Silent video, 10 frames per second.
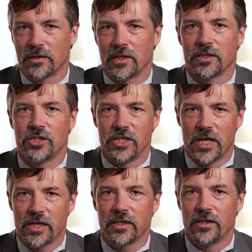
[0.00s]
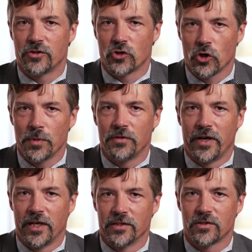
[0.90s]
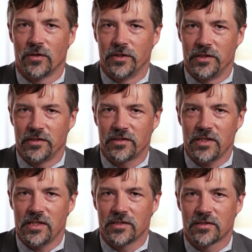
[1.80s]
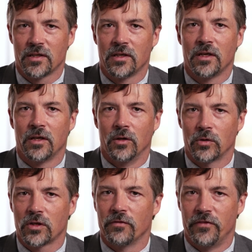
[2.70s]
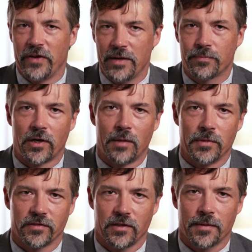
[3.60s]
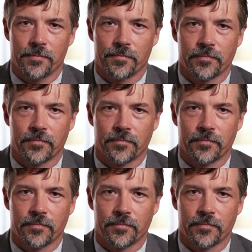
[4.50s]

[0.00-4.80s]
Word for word: the genetically determined variants of the disease look very promising.